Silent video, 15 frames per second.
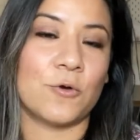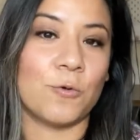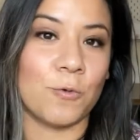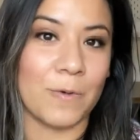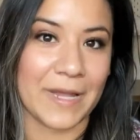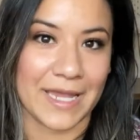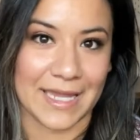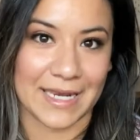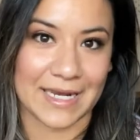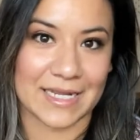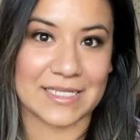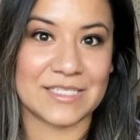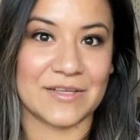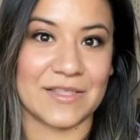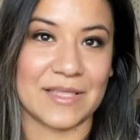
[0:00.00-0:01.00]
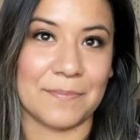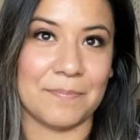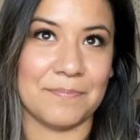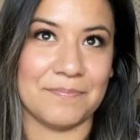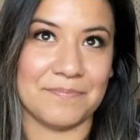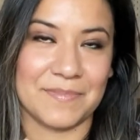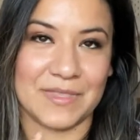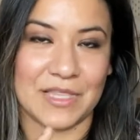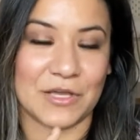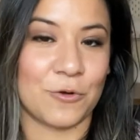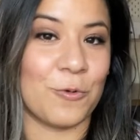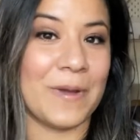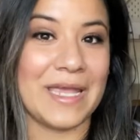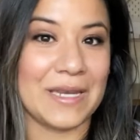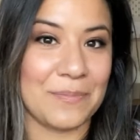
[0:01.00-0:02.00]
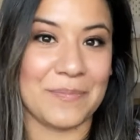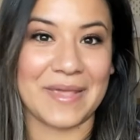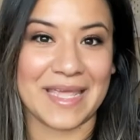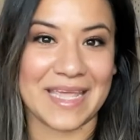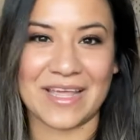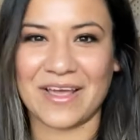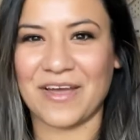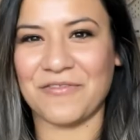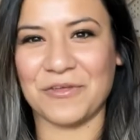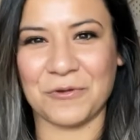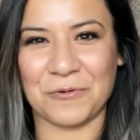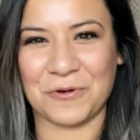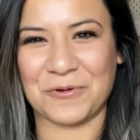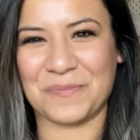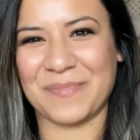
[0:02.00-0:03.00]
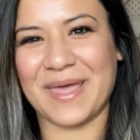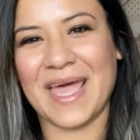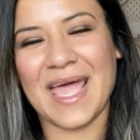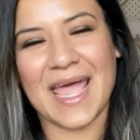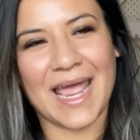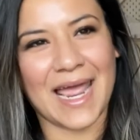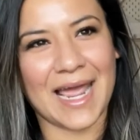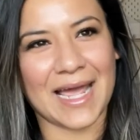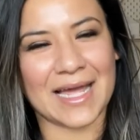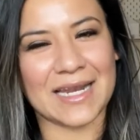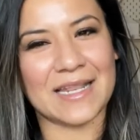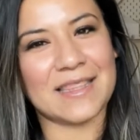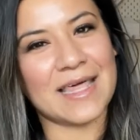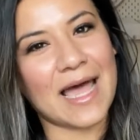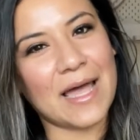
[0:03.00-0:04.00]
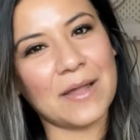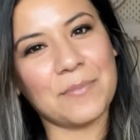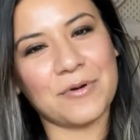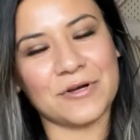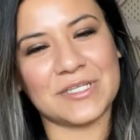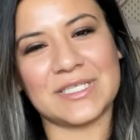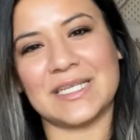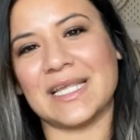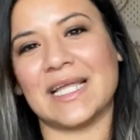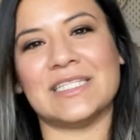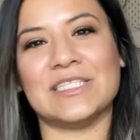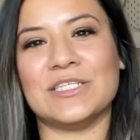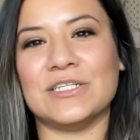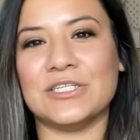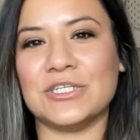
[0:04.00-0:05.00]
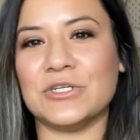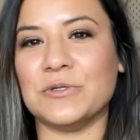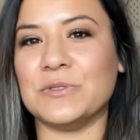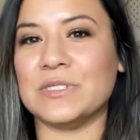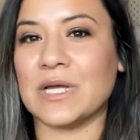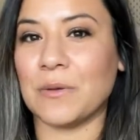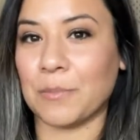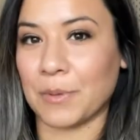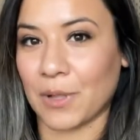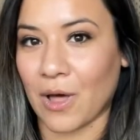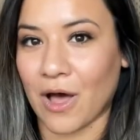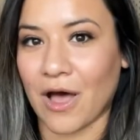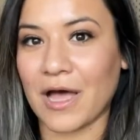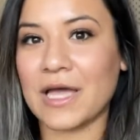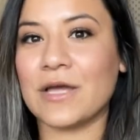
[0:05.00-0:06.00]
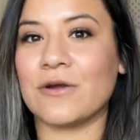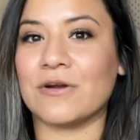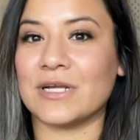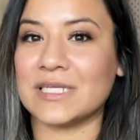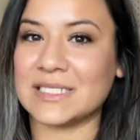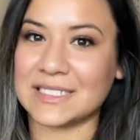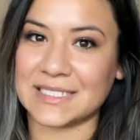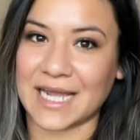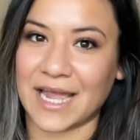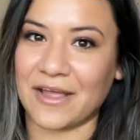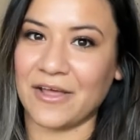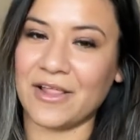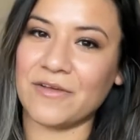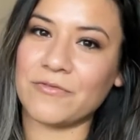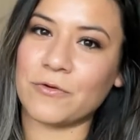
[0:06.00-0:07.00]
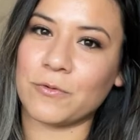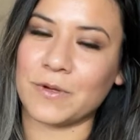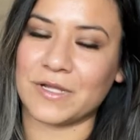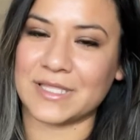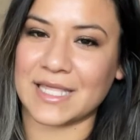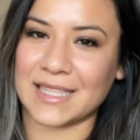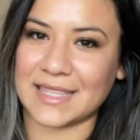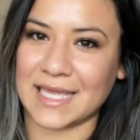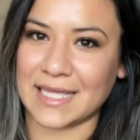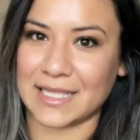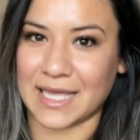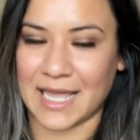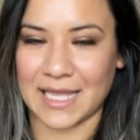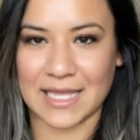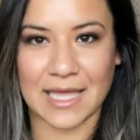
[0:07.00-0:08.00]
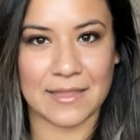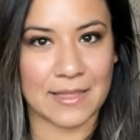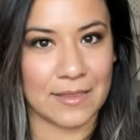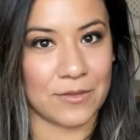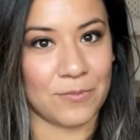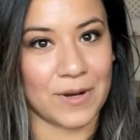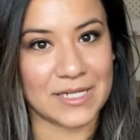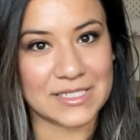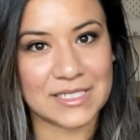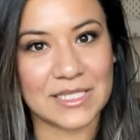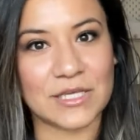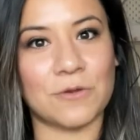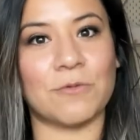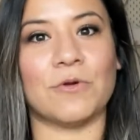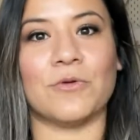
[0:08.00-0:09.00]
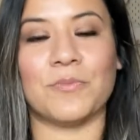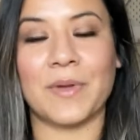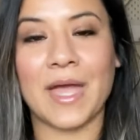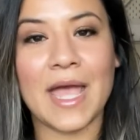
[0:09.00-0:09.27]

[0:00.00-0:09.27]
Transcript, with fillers: queen, so the, the queen bee of the group. And that person gets to choose a block or a style of quilt that they like, and then the rest of the group